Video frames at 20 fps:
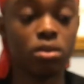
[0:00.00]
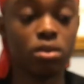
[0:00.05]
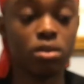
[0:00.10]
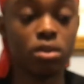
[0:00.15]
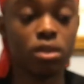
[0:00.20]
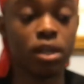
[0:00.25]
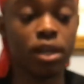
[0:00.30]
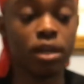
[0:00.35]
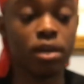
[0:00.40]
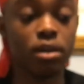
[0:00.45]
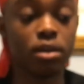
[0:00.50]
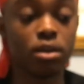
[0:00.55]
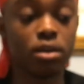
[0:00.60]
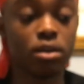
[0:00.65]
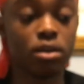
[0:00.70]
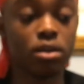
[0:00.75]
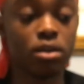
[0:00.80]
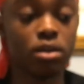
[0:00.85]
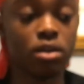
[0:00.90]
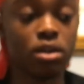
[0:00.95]
Like,
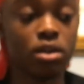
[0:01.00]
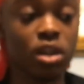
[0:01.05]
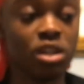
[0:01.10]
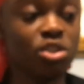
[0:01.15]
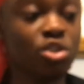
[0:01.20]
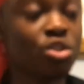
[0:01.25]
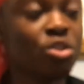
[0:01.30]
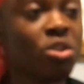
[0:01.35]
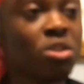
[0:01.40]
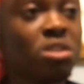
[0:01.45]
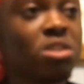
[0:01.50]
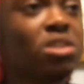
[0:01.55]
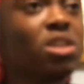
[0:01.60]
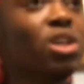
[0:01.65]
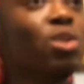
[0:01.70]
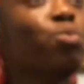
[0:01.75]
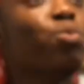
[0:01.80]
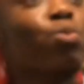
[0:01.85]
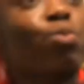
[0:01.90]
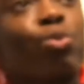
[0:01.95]
and you can't
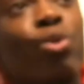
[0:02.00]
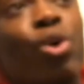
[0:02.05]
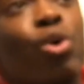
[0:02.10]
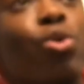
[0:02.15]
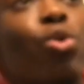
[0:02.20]
say, well,